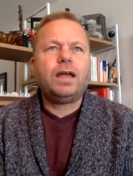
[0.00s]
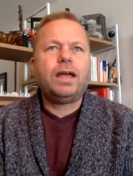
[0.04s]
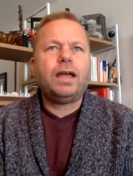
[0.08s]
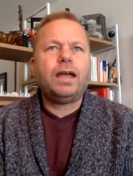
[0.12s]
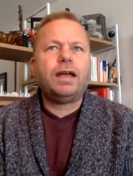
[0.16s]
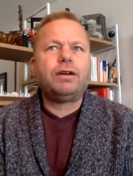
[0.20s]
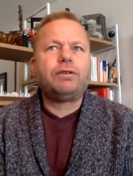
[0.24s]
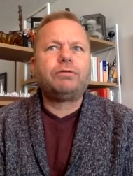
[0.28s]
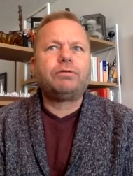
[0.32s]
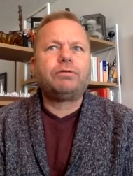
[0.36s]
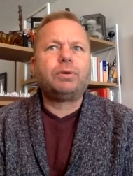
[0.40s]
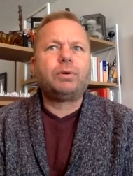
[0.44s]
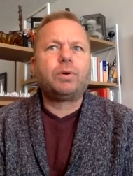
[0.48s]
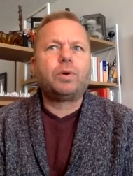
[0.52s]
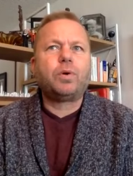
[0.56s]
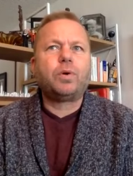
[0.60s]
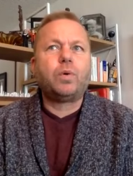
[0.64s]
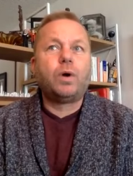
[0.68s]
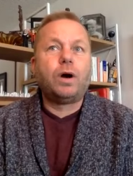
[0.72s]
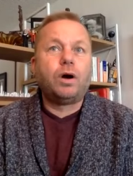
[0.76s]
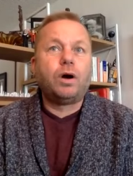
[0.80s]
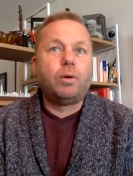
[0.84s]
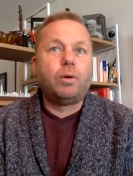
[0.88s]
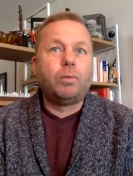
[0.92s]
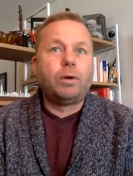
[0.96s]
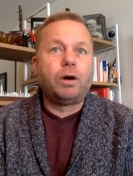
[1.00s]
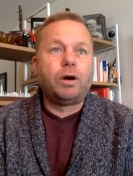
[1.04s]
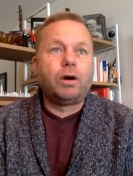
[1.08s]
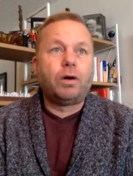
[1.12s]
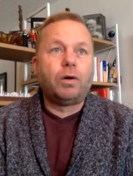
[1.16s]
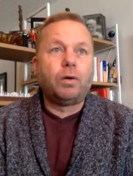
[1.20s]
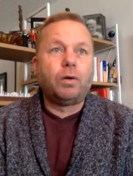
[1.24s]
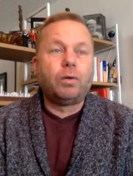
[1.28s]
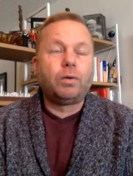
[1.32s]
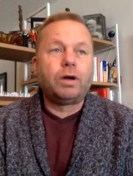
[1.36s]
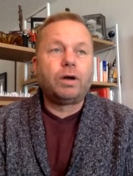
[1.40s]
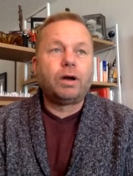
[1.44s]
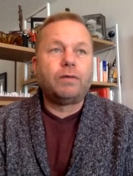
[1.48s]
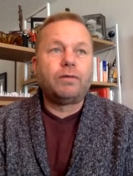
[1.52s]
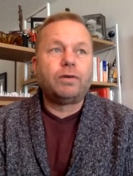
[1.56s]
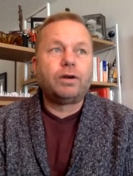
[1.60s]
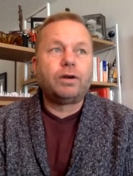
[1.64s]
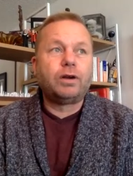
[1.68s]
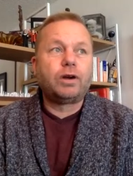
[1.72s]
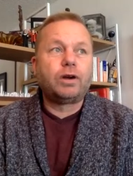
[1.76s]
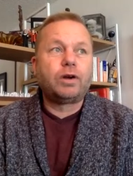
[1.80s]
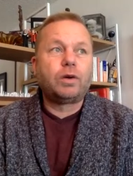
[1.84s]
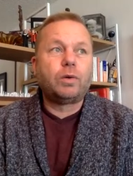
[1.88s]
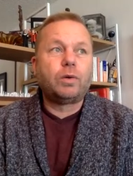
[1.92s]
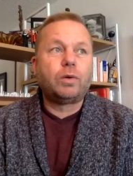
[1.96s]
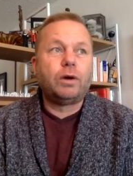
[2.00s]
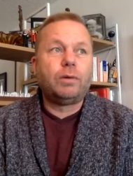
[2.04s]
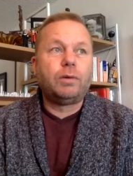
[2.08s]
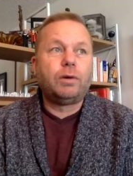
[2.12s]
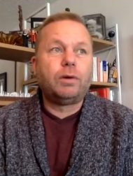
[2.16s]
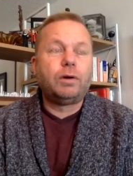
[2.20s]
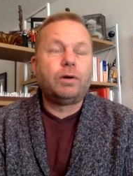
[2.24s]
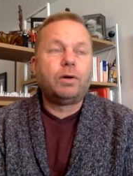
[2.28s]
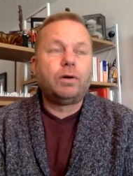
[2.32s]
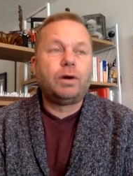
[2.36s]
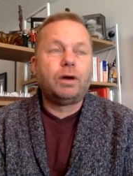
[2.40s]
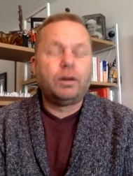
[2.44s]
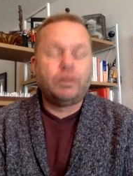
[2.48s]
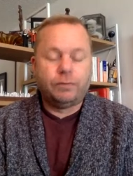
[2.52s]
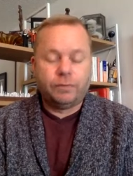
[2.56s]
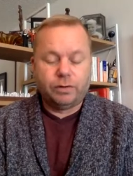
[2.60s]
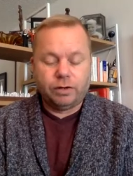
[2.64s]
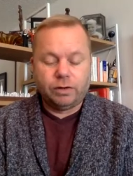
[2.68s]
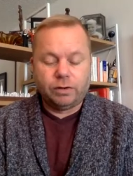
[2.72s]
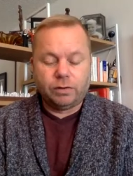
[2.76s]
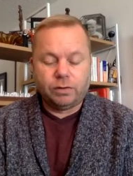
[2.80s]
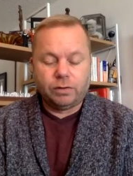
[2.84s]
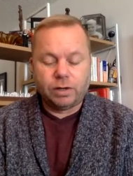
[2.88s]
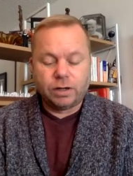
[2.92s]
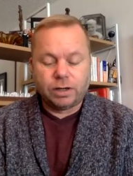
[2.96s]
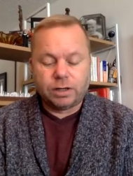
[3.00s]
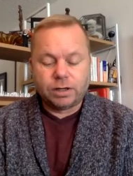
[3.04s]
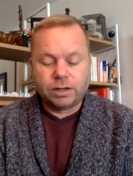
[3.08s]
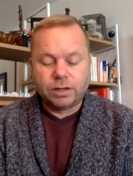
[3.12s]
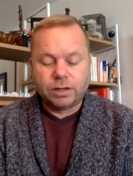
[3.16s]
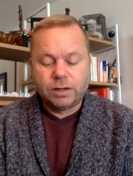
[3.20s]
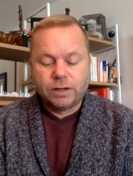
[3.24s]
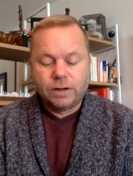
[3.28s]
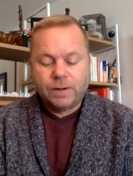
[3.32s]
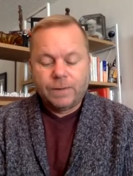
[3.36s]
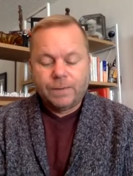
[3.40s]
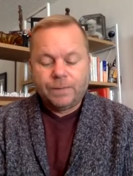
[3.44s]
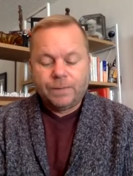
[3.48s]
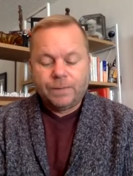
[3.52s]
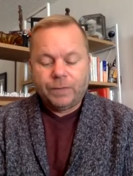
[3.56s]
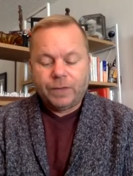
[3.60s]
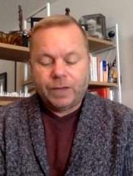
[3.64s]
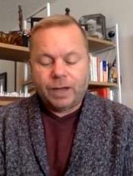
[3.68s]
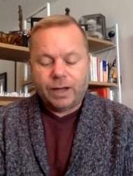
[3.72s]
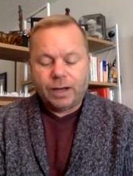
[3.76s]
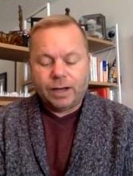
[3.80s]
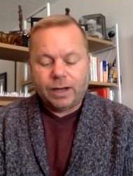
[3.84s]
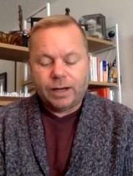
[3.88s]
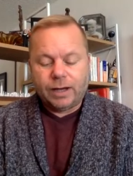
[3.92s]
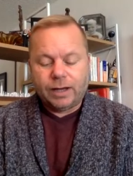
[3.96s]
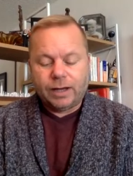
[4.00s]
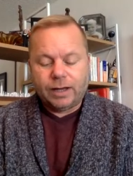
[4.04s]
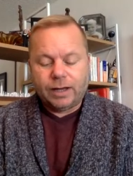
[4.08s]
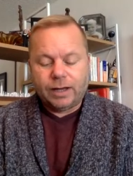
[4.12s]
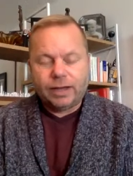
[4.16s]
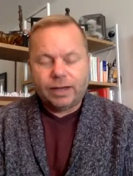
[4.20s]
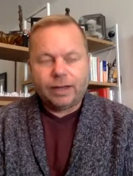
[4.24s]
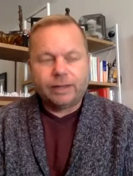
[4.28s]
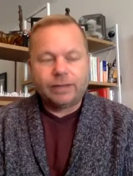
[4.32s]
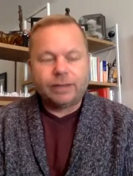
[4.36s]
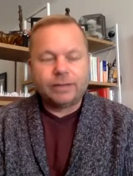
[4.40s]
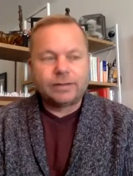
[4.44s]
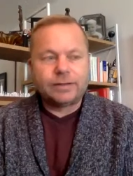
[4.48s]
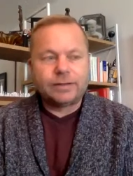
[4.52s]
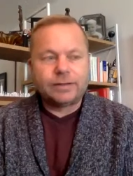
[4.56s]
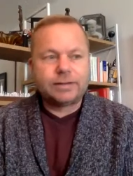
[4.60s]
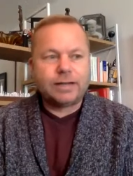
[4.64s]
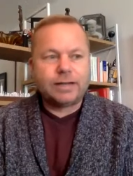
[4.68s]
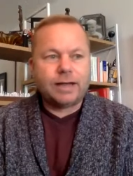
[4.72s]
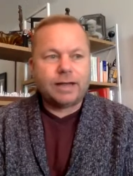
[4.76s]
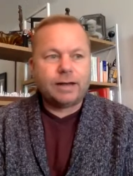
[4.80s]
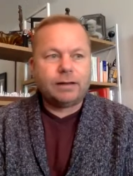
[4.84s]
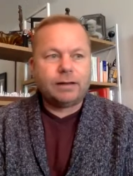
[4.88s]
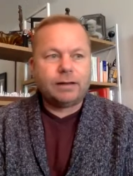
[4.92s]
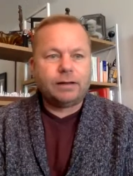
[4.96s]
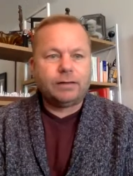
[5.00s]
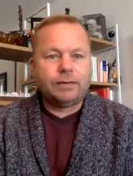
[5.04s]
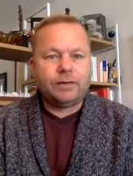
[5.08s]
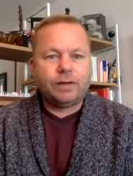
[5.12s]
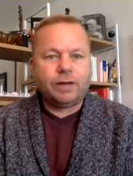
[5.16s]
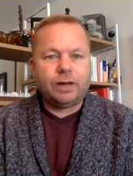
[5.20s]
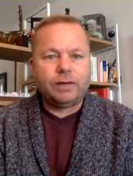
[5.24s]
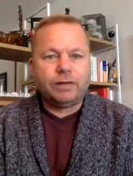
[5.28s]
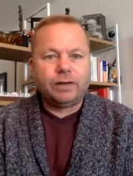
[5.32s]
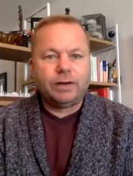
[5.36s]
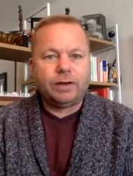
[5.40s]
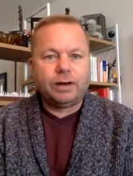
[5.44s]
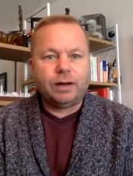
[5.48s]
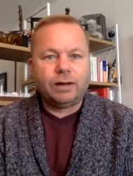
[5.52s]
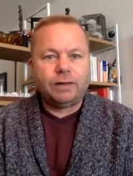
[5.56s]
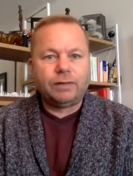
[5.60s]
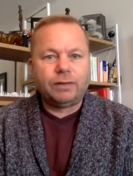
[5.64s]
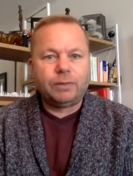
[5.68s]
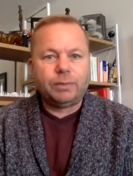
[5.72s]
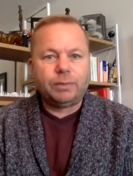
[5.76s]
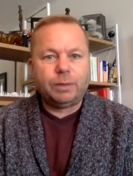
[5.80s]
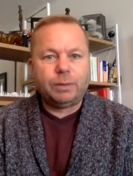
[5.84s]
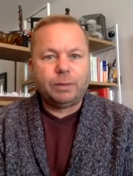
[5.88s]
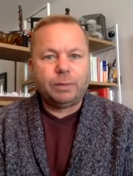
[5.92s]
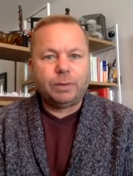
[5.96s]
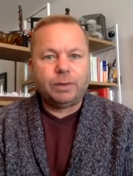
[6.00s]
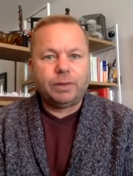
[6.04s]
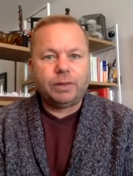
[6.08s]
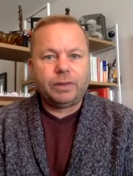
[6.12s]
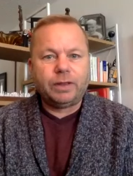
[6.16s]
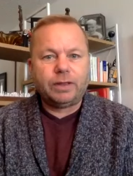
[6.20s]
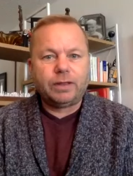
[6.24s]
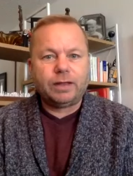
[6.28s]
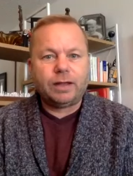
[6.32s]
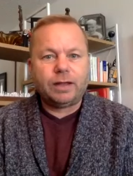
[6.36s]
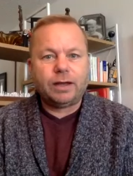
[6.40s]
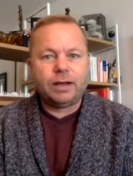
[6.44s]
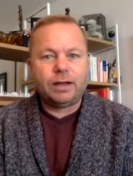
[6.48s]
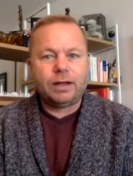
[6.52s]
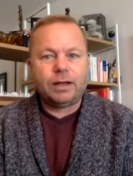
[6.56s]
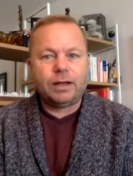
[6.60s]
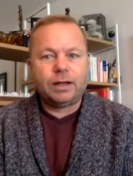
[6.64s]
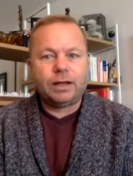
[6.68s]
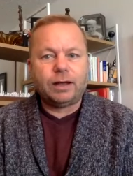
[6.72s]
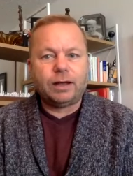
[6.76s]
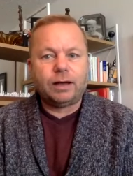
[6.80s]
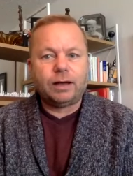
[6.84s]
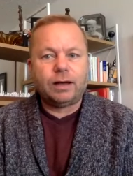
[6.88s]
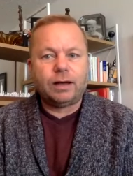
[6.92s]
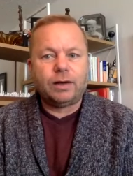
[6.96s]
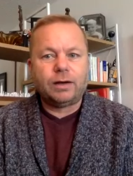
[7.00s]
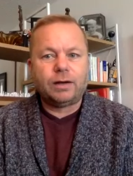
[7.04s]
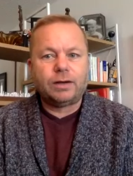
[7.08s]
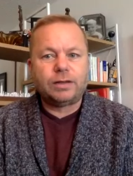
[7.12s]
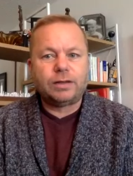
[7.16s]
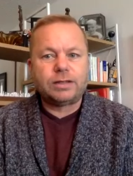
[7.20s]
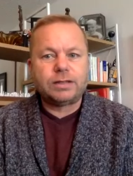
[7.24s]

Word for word: Andrew Cuomo, Governor Cuomo of New York, uh, and the scandal involving all of the people that uh,